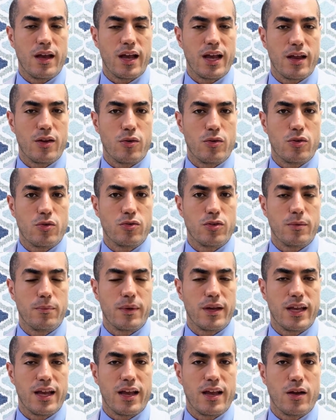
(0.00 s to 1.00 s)
either due to
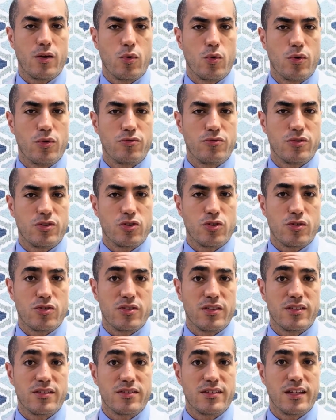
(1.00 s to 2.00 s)
pain or fissures
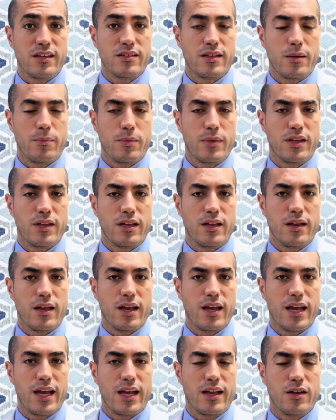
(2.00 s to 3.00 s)
in the skin that bleed
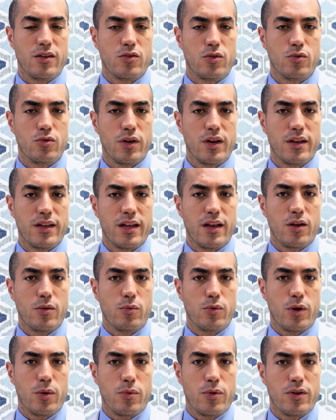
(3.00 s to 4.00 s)
and do not heal
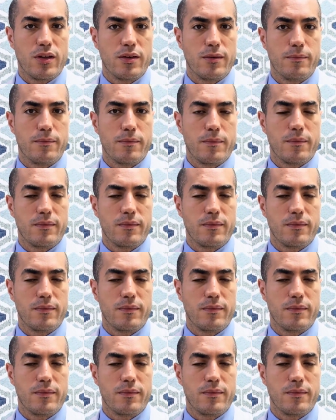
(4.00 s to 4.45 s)
properly.